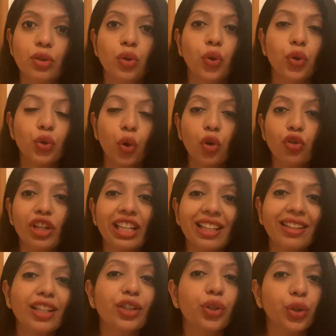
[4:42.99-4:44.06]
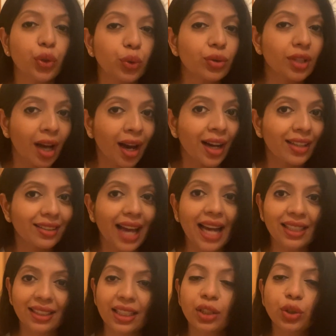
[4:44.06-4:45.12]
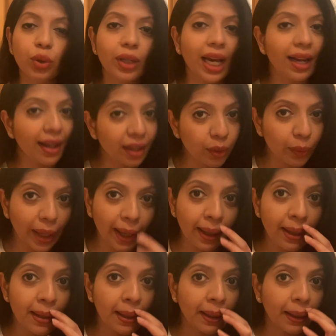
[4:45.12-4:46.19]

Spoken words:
so you don't really need to use taxis to get anywhere.